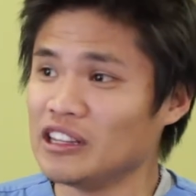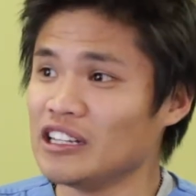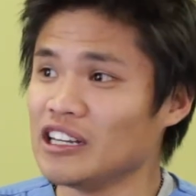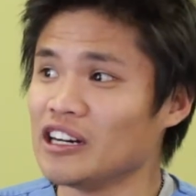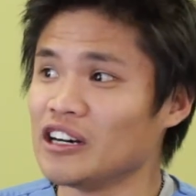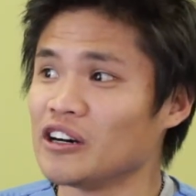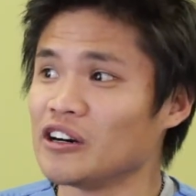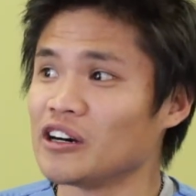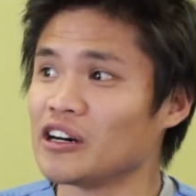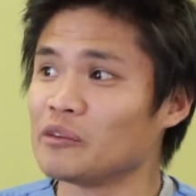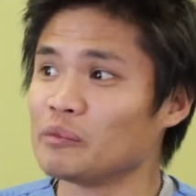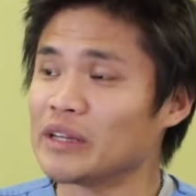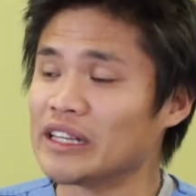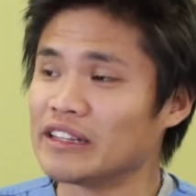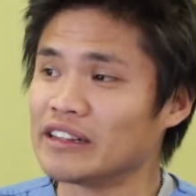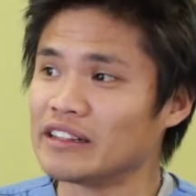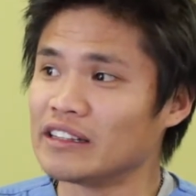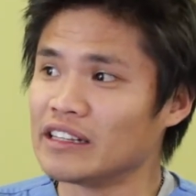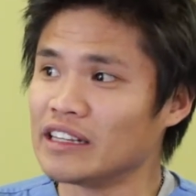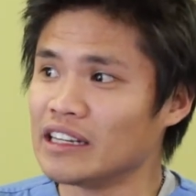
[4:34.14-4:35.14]
no. I
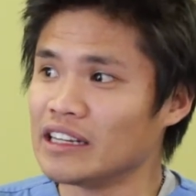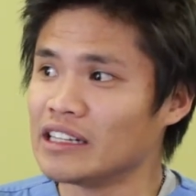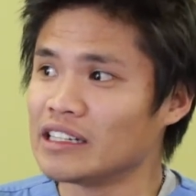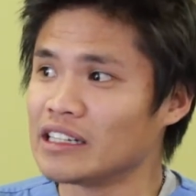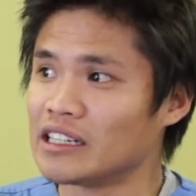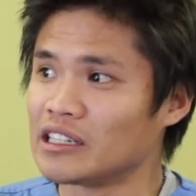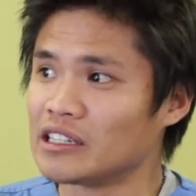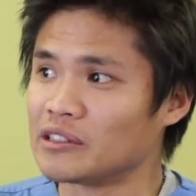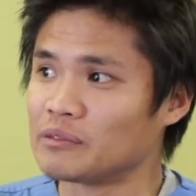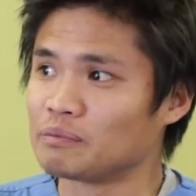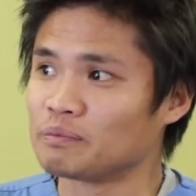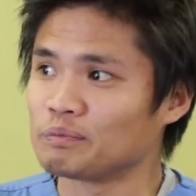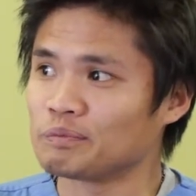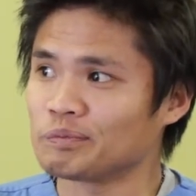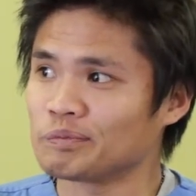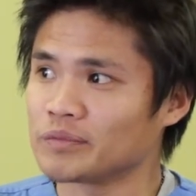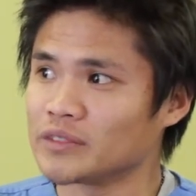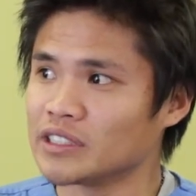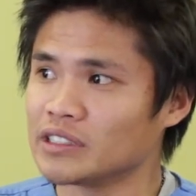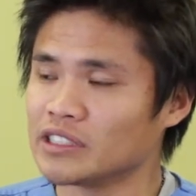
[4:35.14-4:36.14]
mean,
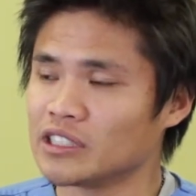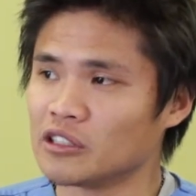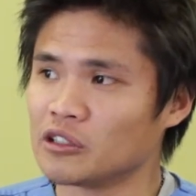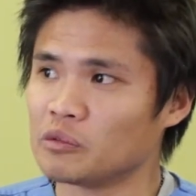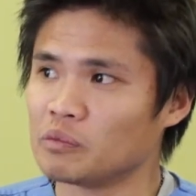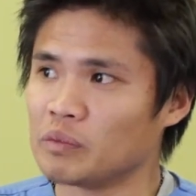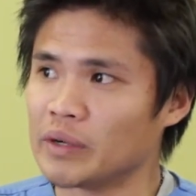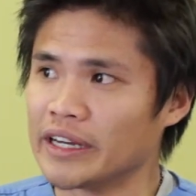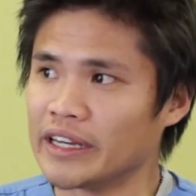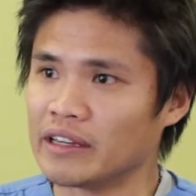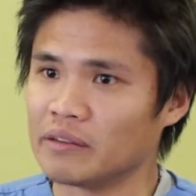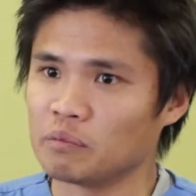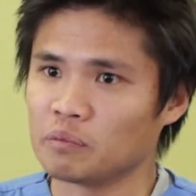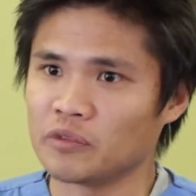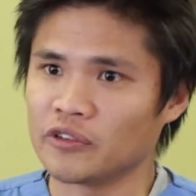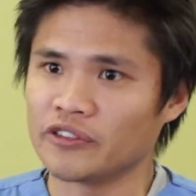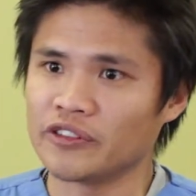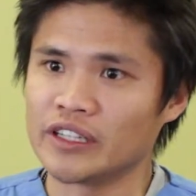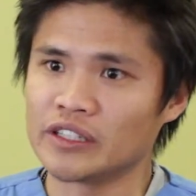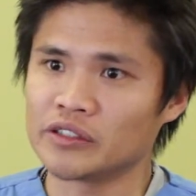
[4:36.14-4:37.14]
so my
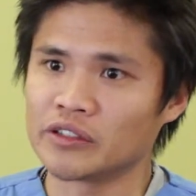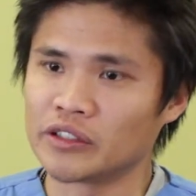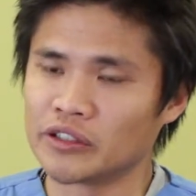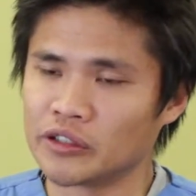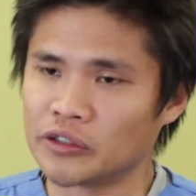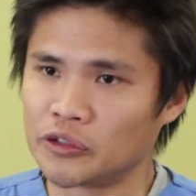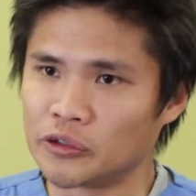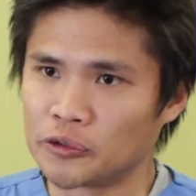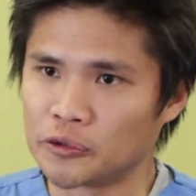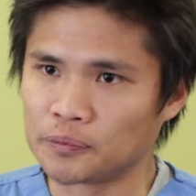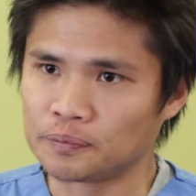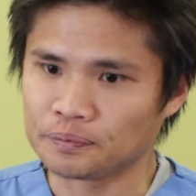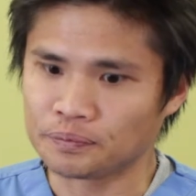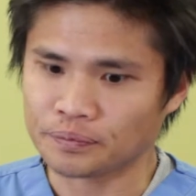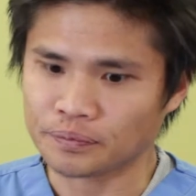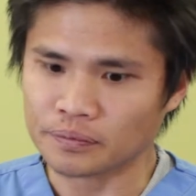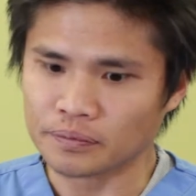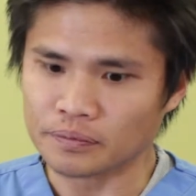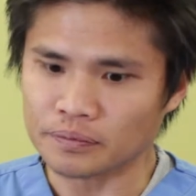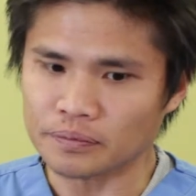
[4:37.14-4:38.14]
professor who
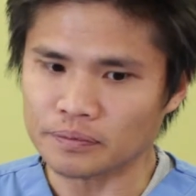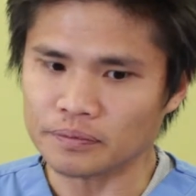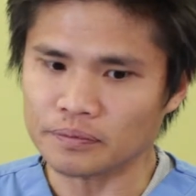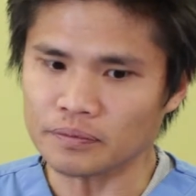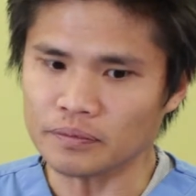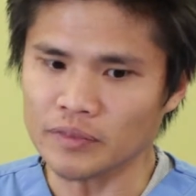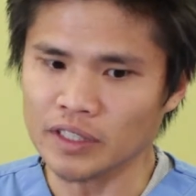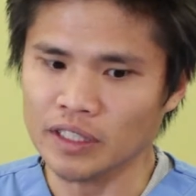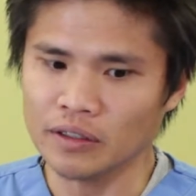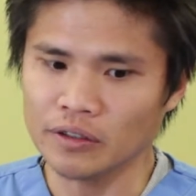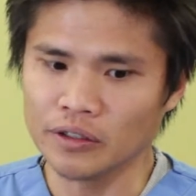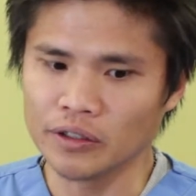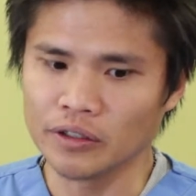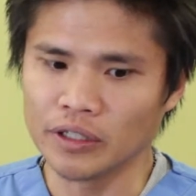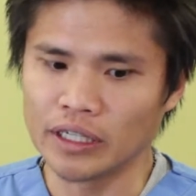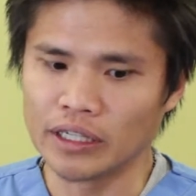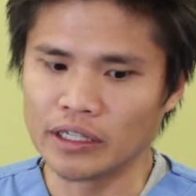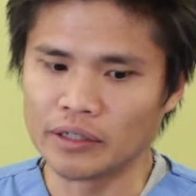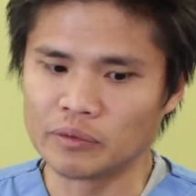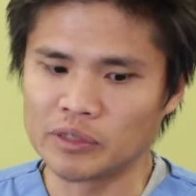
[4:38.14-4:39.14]

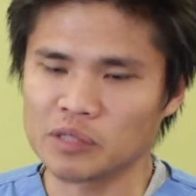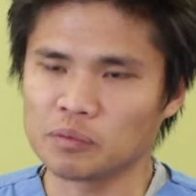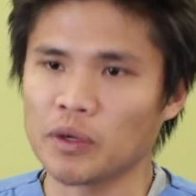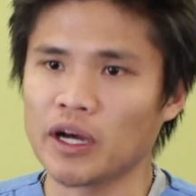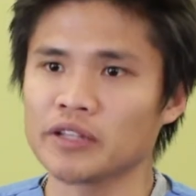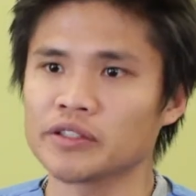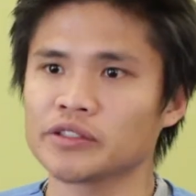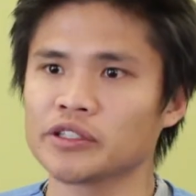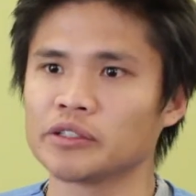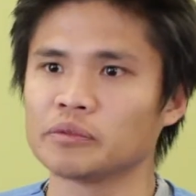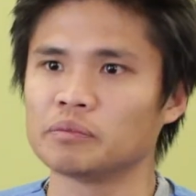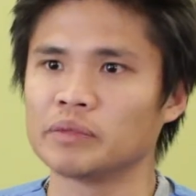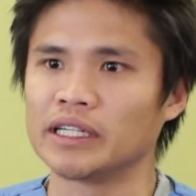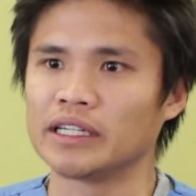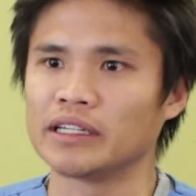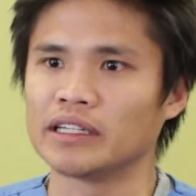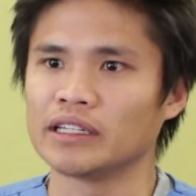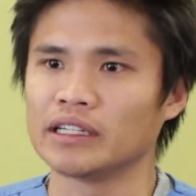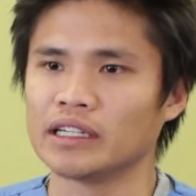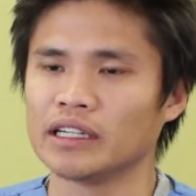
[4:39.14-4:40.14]
sponsored
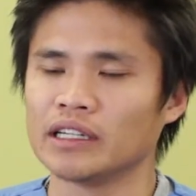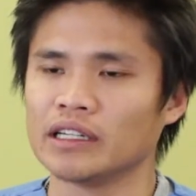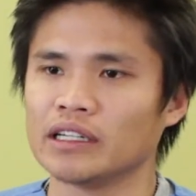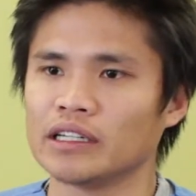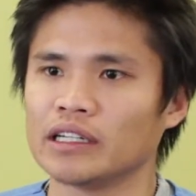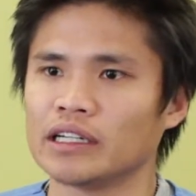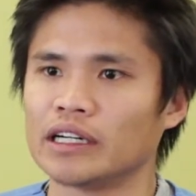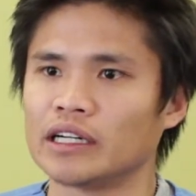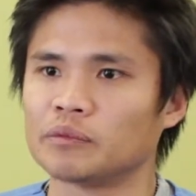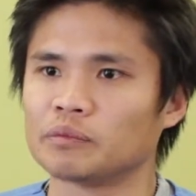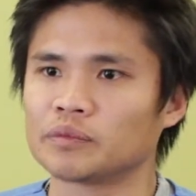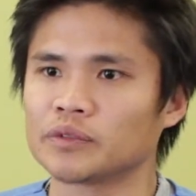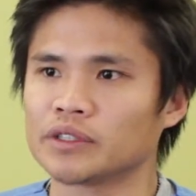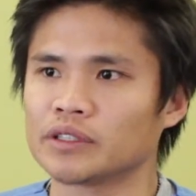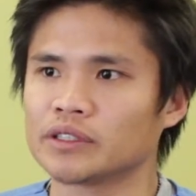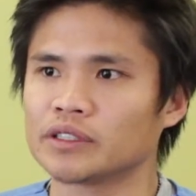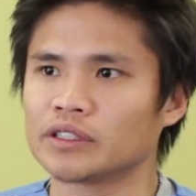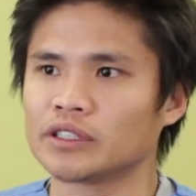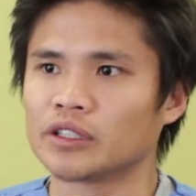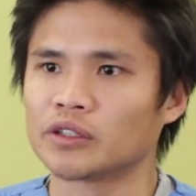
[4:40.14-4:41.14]
me
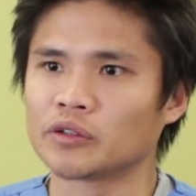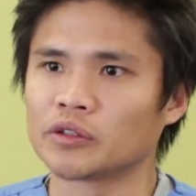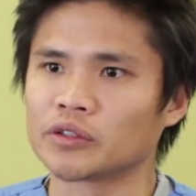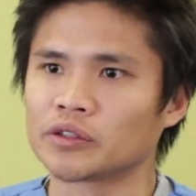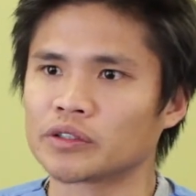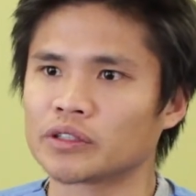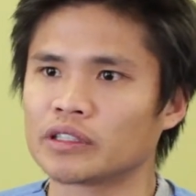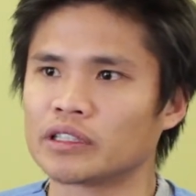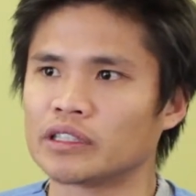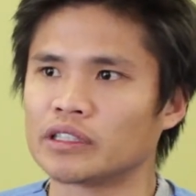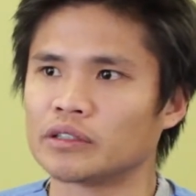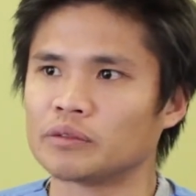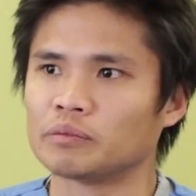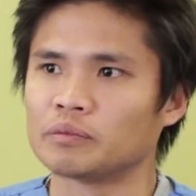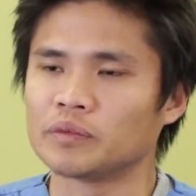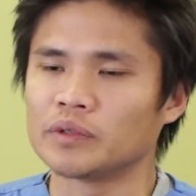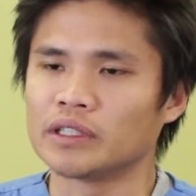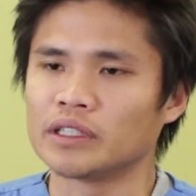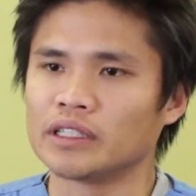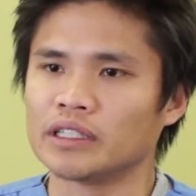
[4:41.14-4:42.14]
told
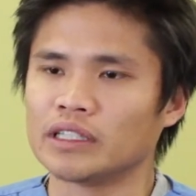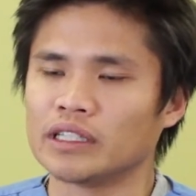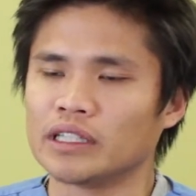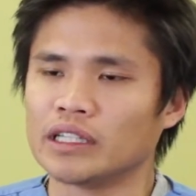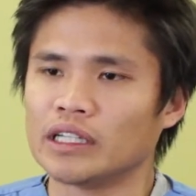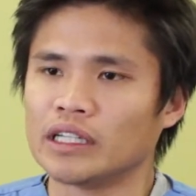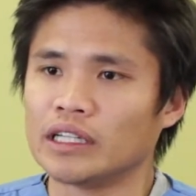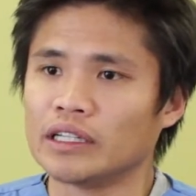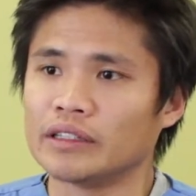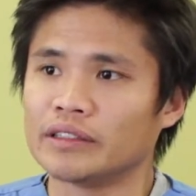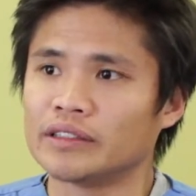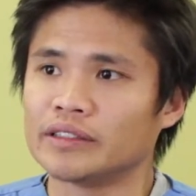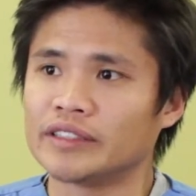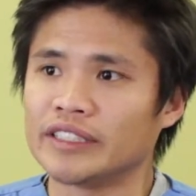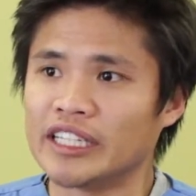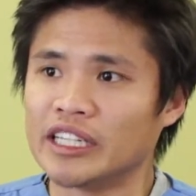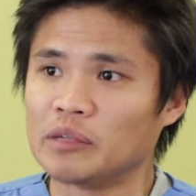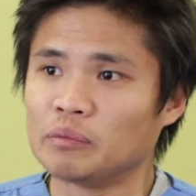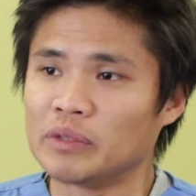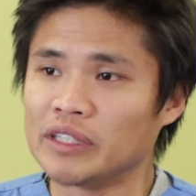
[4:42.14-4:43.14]

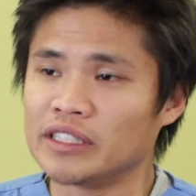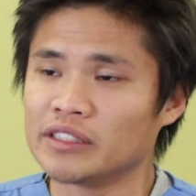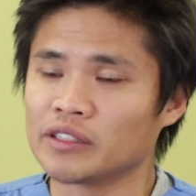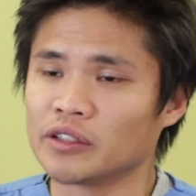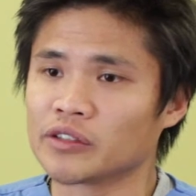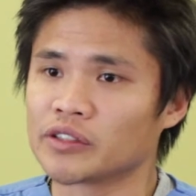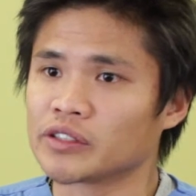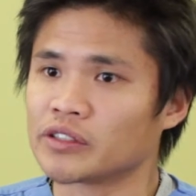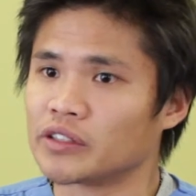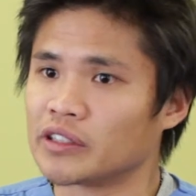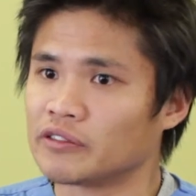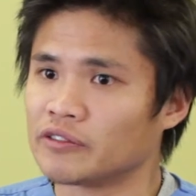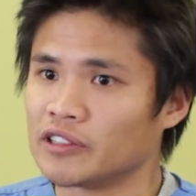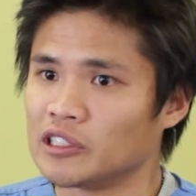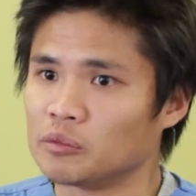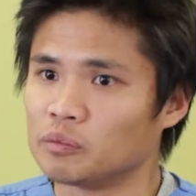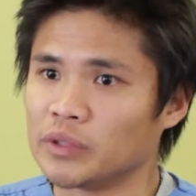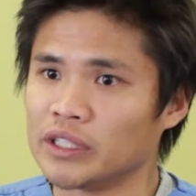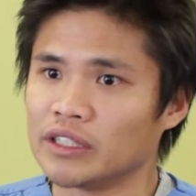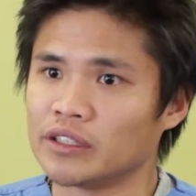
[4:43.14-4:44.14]
Tim, he's also a
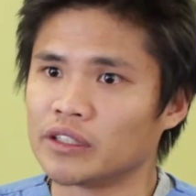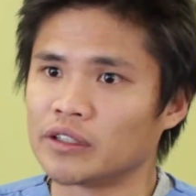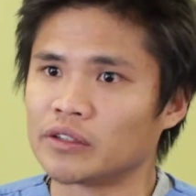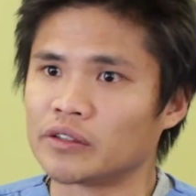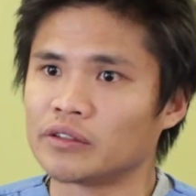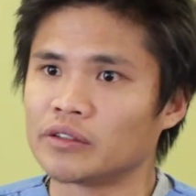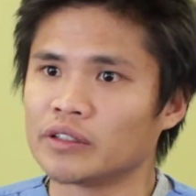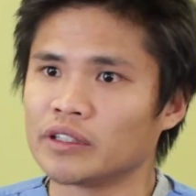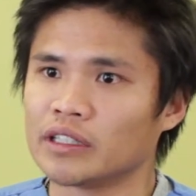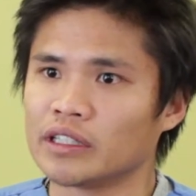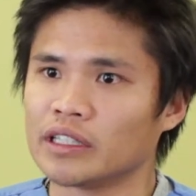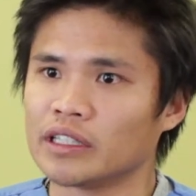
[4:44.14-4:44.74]
Filipino,